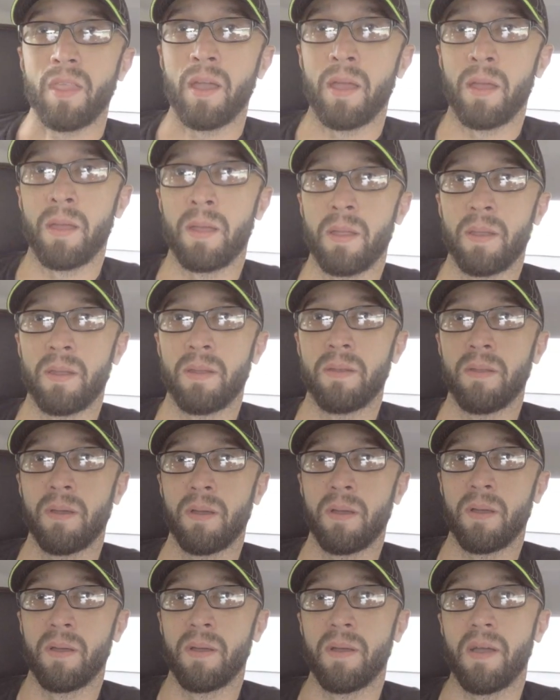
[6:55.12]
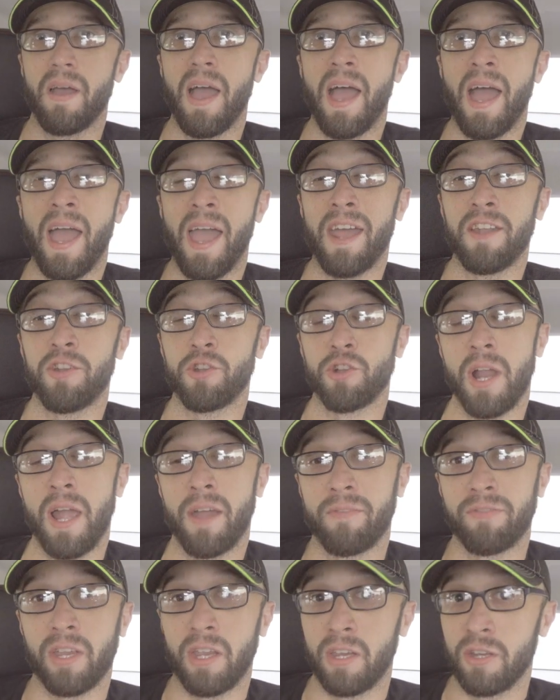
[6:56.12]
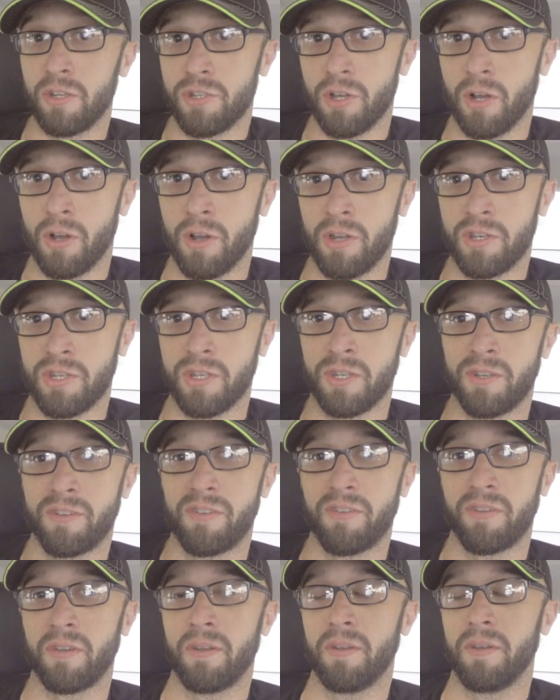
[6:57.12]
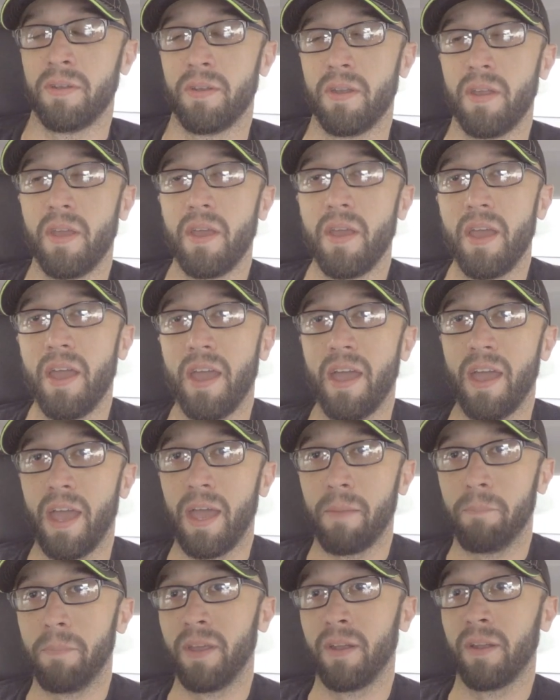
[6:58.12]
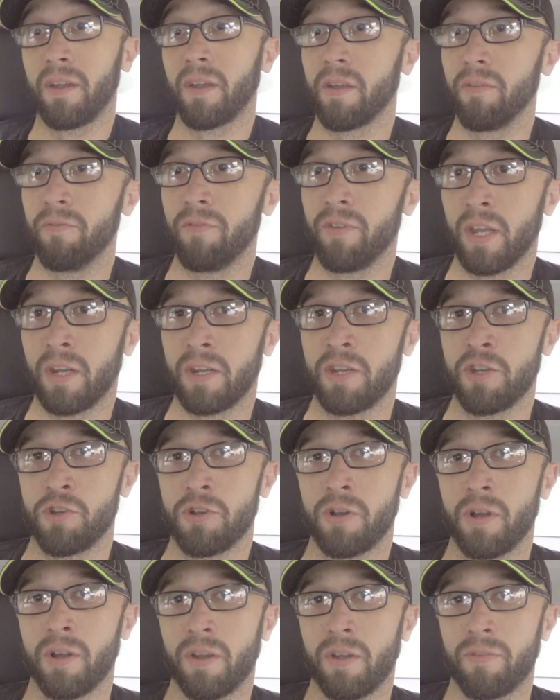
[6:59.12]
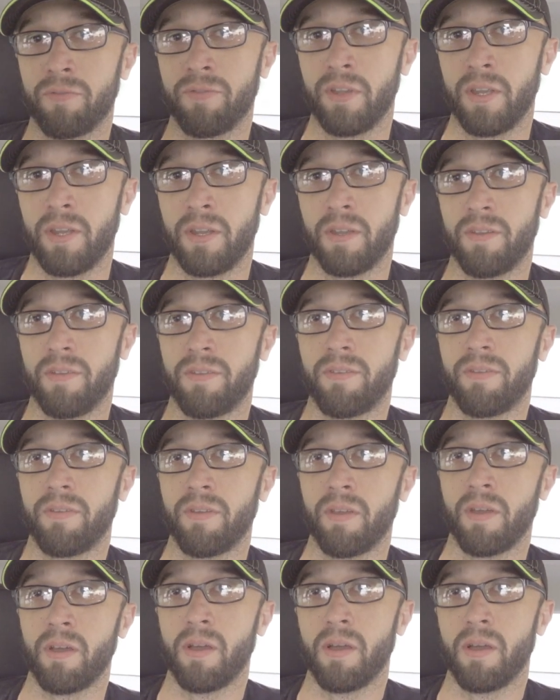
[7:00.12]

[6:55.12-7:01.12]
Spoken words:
And I had trafficking charges and had been a convicted drug offense